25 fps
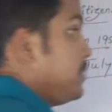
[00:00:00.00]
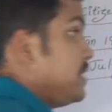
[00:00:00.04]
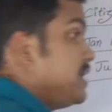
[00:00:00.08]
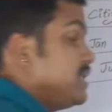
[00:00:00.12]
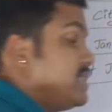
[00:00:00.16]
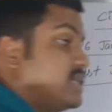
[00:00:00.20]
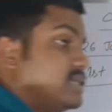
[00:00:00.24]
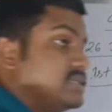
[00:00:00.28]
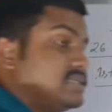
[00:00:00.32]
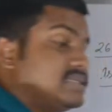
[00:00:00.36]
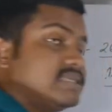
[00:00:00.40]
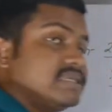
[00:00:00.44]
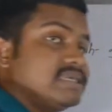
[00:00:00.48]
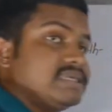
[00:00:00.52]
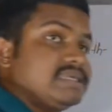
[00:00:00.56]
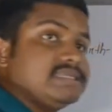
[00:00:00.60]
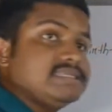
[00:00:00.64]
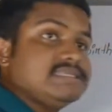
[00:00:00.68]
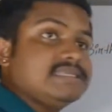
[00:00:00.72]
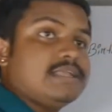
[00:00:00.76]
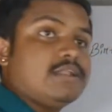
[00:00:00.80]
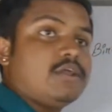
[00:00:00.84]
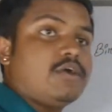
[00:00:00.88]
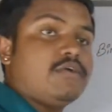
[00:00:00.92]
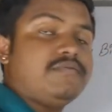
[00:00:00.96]
be the
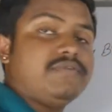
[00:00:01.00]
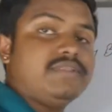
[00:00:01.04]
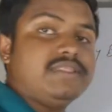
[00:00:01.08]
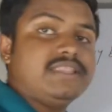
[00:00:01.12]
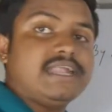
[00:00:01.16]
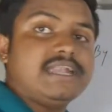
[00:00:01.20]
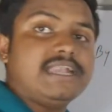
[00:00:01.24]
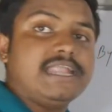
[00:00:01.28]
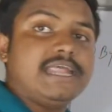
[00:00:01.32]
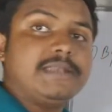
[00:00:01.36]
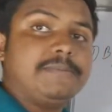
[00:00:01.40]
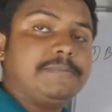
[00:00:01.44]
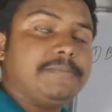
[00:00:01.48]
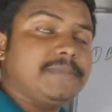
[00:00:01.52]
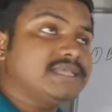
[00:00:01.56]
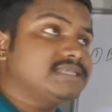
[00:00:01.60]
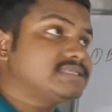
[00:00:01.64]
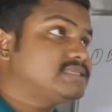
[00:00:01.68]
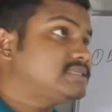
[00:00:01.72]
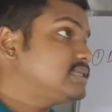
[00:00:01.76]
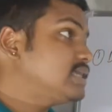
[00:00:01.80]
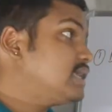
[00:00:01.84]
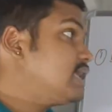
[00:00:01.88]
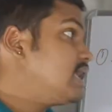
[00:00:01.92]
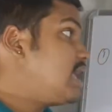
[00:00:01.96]
citizen of India. That
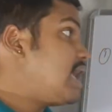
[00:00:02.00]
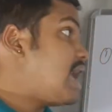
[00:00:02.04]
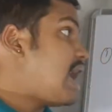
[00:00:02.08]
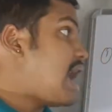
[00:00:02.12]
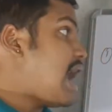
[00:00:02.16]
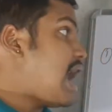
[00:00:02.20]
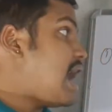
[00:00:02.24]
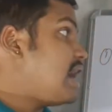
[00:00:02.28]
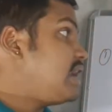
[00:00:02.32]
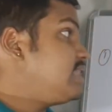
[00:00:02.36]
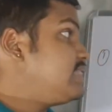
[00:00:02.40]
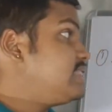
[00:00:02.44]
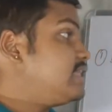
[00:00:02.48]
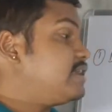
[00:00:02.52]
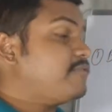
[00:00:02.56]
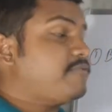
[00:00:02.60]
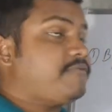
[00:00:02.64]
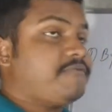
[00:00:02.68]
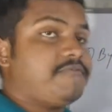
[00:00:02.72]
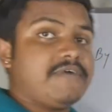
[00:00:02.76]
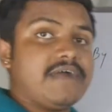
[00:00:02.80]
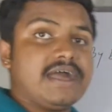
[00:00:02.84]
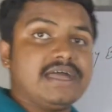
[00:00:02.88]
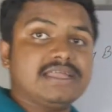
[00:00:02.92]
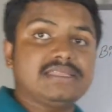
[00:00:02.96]
means either
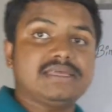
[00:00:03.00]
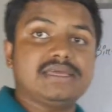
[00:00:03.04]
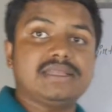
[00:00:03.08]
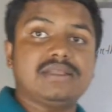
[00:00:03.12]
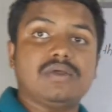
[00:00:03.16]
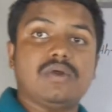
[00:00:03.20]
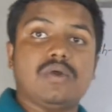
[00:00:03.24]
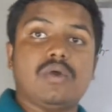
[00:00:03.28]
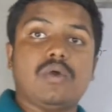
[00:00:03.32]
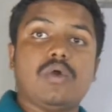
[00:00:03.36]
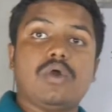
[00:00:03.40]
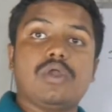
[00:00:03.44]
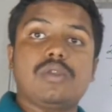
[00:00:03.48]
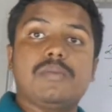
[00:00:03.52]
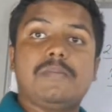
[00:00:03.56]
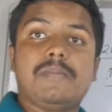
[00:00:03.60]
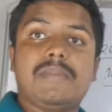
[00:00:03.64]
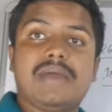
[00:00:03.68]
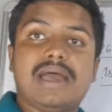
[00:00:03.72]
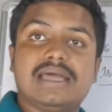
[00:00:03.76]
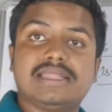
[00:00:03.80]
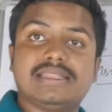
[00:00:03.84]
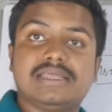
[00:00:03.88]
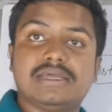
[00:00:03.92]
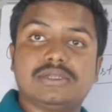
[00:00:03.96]
father or
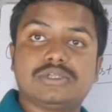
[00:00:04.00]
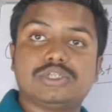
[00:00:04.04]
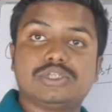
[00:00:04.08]
mother